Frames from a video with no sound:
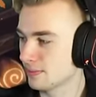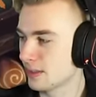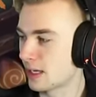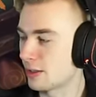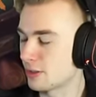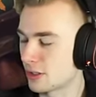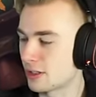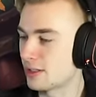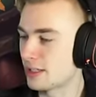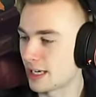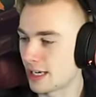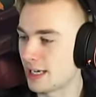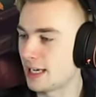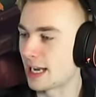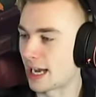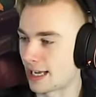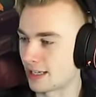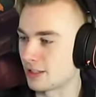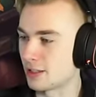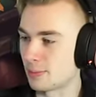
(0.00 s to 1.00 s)
I was gonna say he
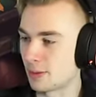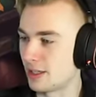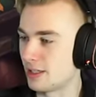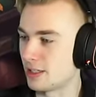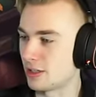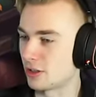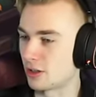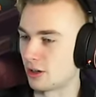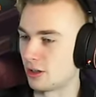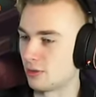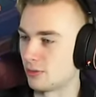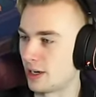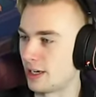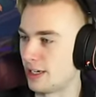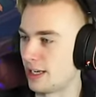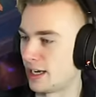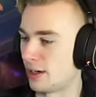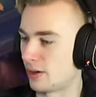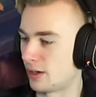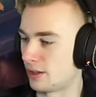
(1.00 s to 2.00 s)
has to play this card right
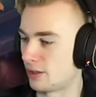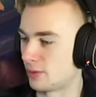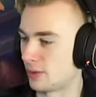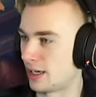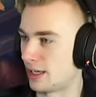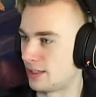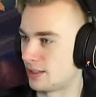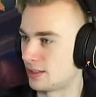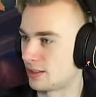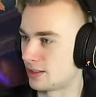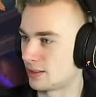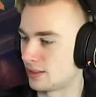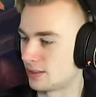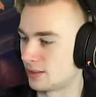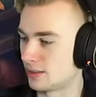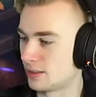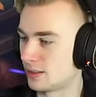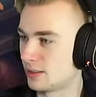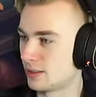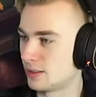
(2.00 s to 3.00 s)
now, otherwise
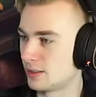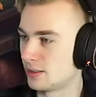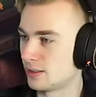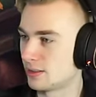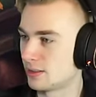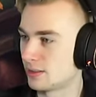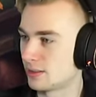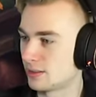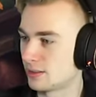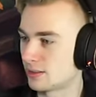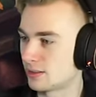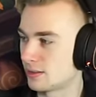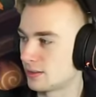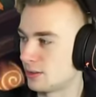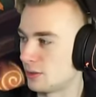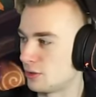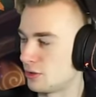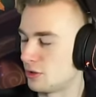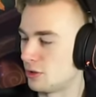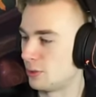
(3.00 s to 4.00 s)

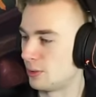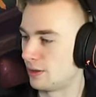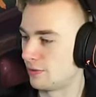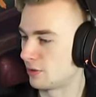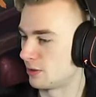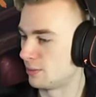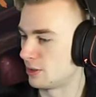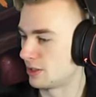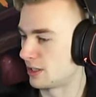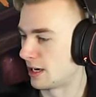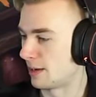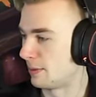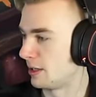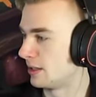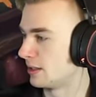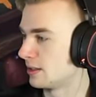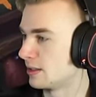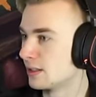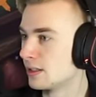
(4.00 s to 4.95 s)
there's no way for him to stop me.